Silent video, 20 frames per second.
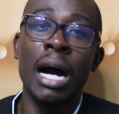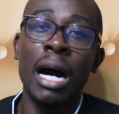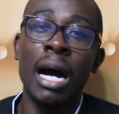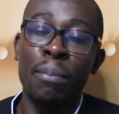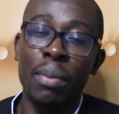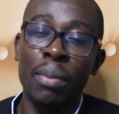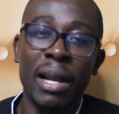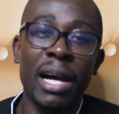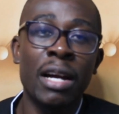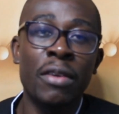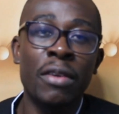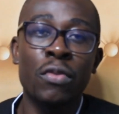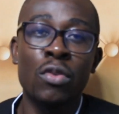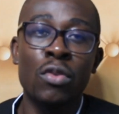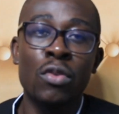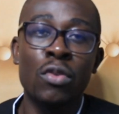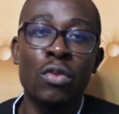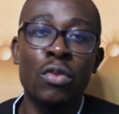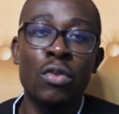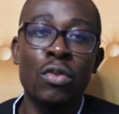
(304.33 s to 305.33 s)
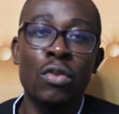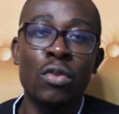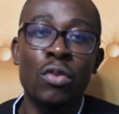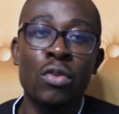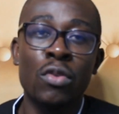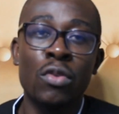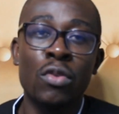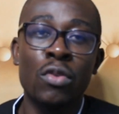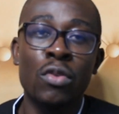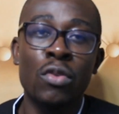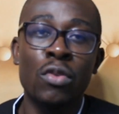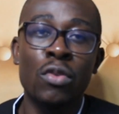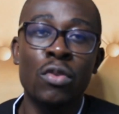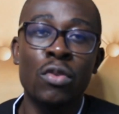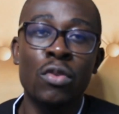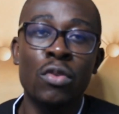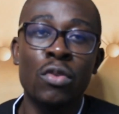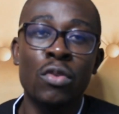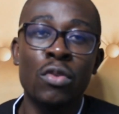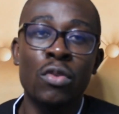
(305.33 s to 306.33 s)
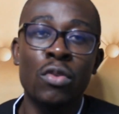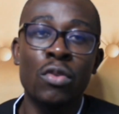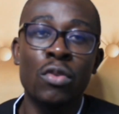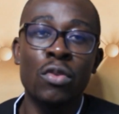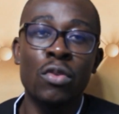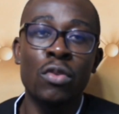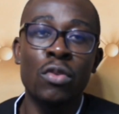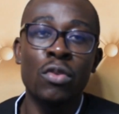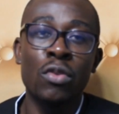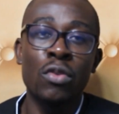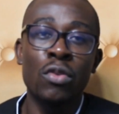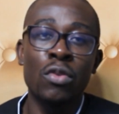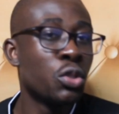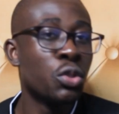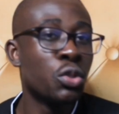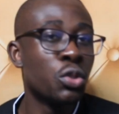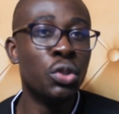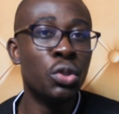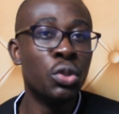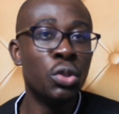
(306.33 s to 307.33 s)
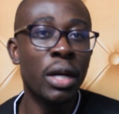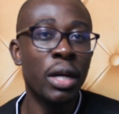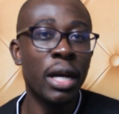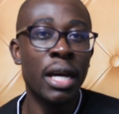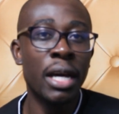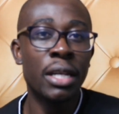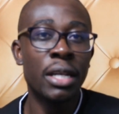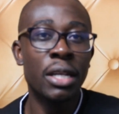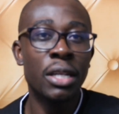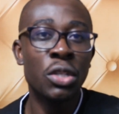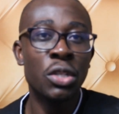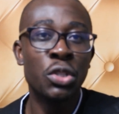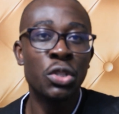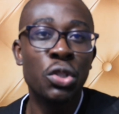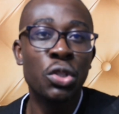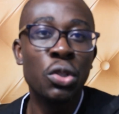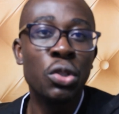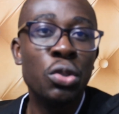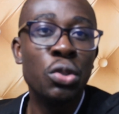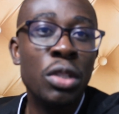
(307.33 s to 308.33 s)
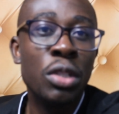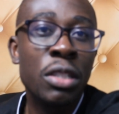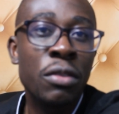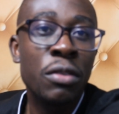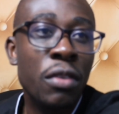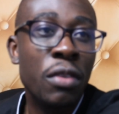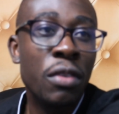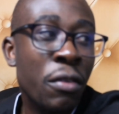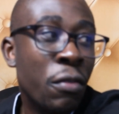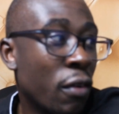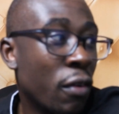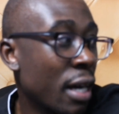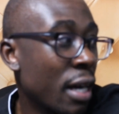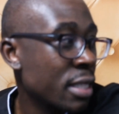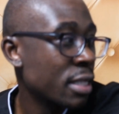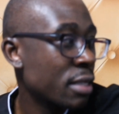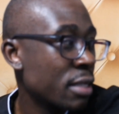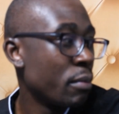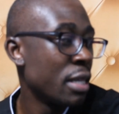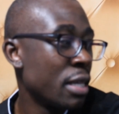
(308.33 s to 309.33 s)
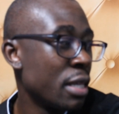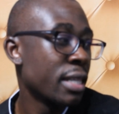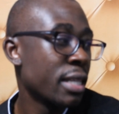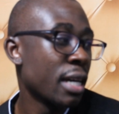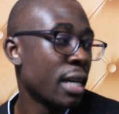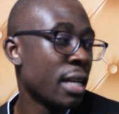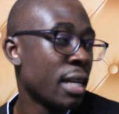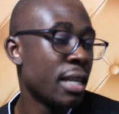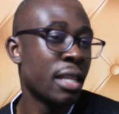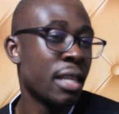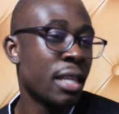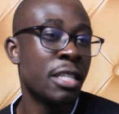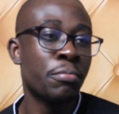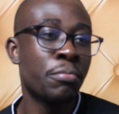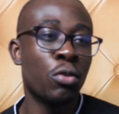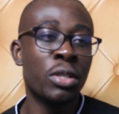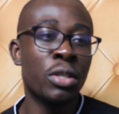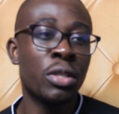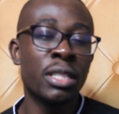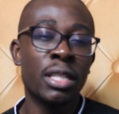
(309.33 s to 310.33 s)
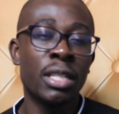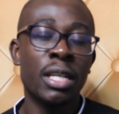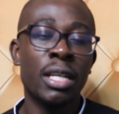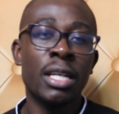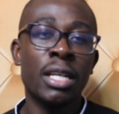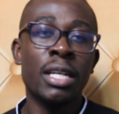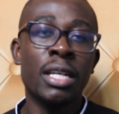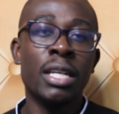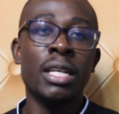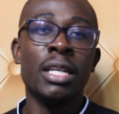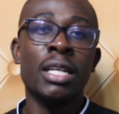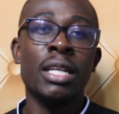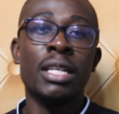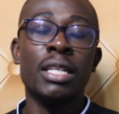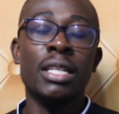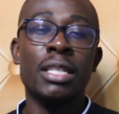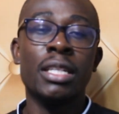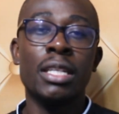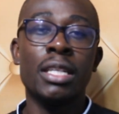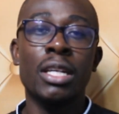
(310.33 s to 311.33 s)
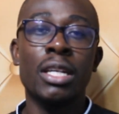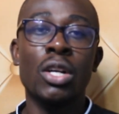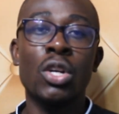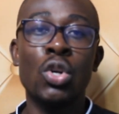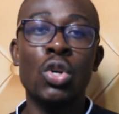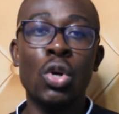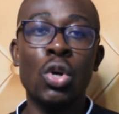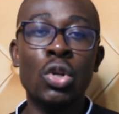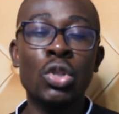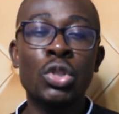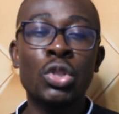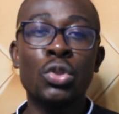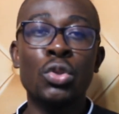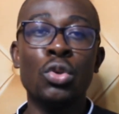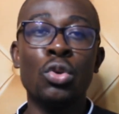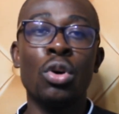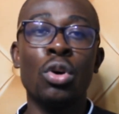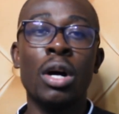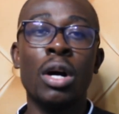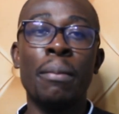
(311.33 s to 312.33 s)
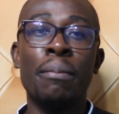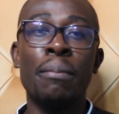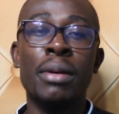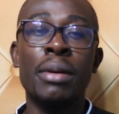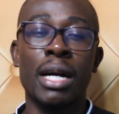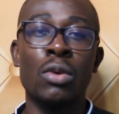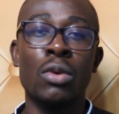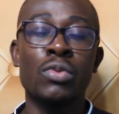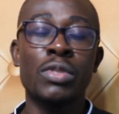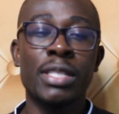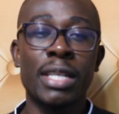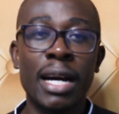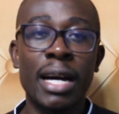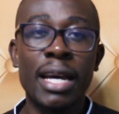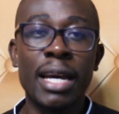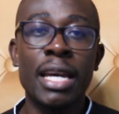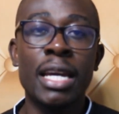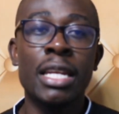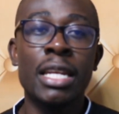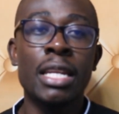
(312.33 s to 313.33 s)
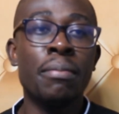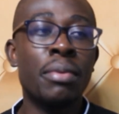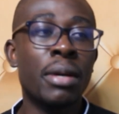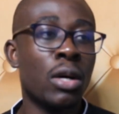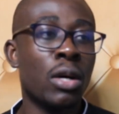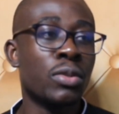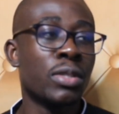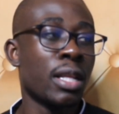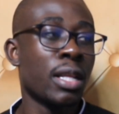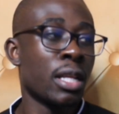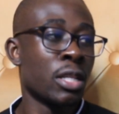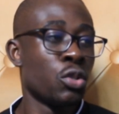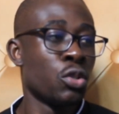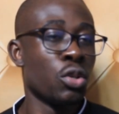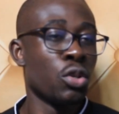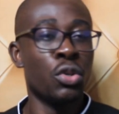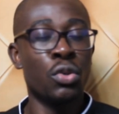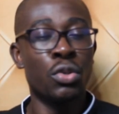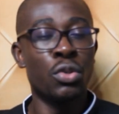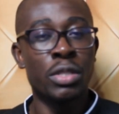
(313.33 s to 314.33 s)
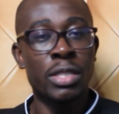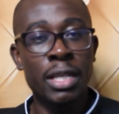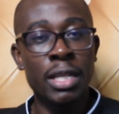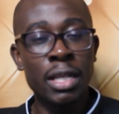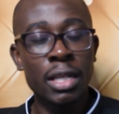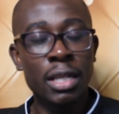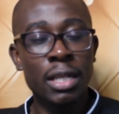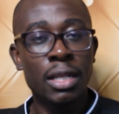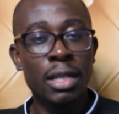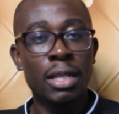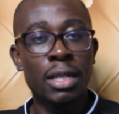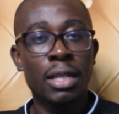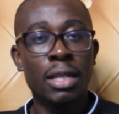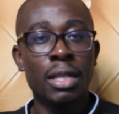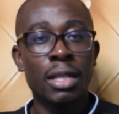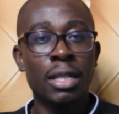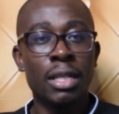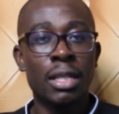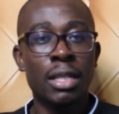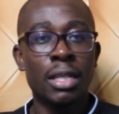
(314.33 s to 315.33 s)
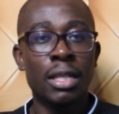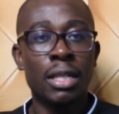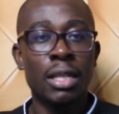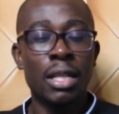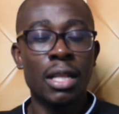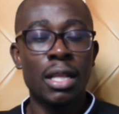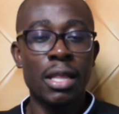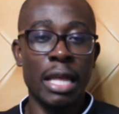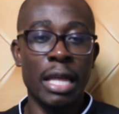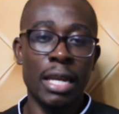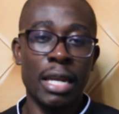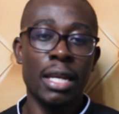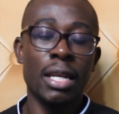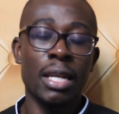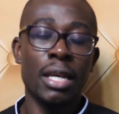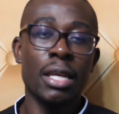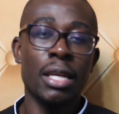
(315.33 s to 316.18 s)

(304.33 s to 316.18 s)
platforms, Mdarasa, what you need to do, and you should do it very fast, basically at this point, go to your browser, any browser that you're using, then